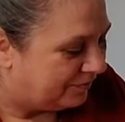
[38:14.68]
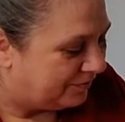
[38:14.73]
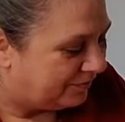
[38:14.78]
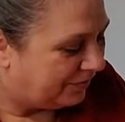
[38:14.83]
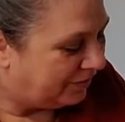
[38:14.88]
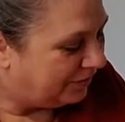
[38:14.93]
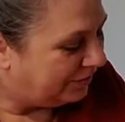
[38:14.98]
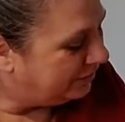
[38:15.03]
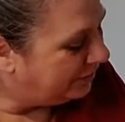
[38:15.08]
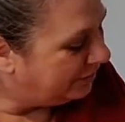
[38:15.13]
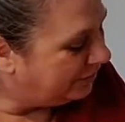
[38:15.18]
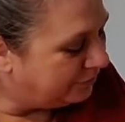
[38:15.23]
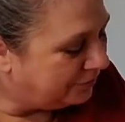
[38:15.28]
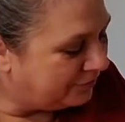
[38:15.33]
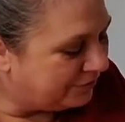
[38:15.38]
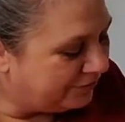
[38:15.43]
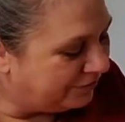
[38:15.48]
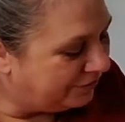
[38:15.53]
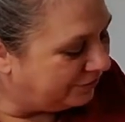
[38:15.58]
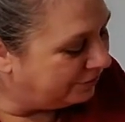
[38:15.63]
And no,
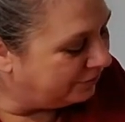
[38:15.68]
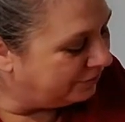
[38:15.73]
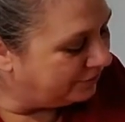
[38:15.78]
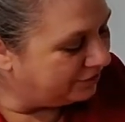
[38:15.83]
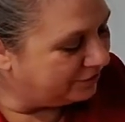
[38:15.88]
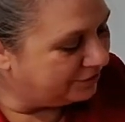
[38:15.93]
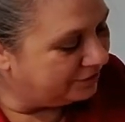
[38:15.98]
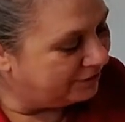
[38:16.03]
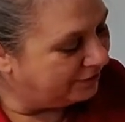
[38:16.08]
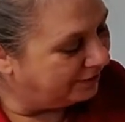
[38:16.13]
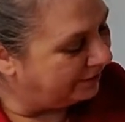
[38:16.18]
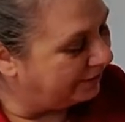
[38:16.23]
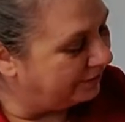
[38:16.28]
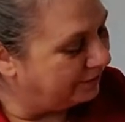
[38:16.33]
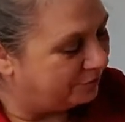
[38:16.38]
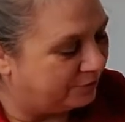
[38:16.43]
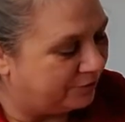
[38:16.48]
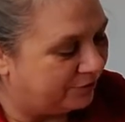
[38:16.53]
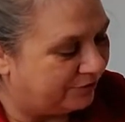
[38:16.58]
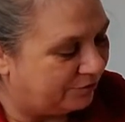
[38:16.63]
this is not a diet
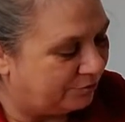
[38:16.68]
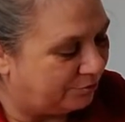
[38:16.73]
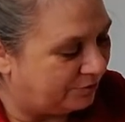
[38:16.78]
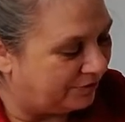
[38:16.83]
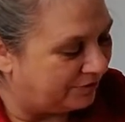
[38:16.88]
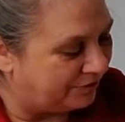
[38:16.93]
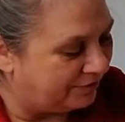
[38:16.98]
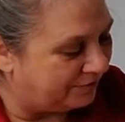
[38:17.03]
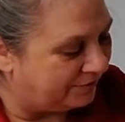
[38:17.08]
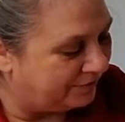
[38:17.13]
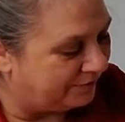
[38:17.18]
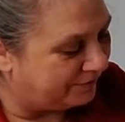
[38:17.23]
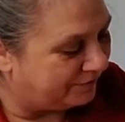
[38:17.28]
recipe.